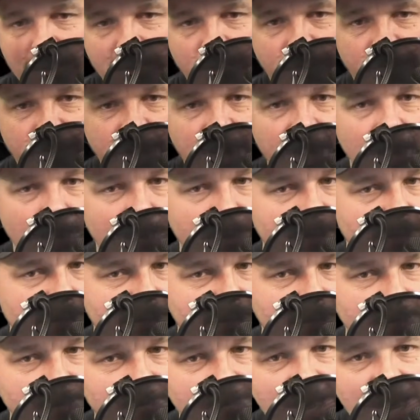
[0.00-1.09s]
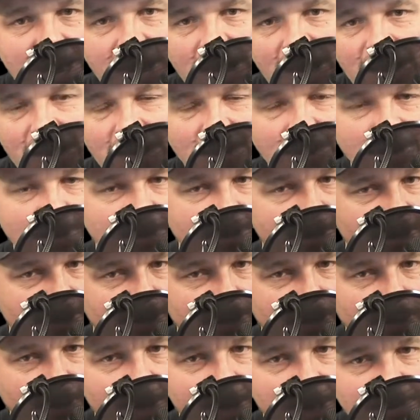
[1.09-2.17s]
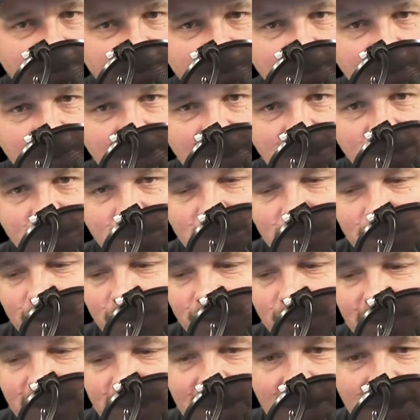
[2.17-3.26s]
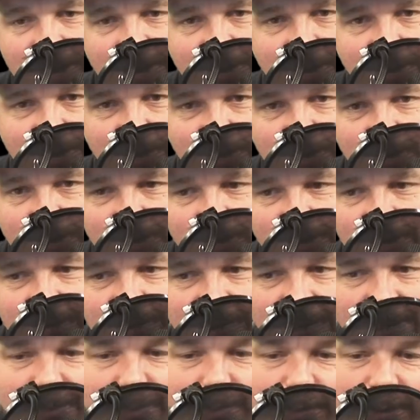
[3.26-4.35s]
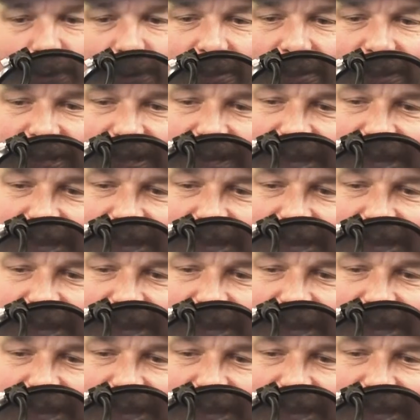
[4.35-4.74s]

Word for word: Fate will be on your side. No hesitation. You're gonna get to the pearly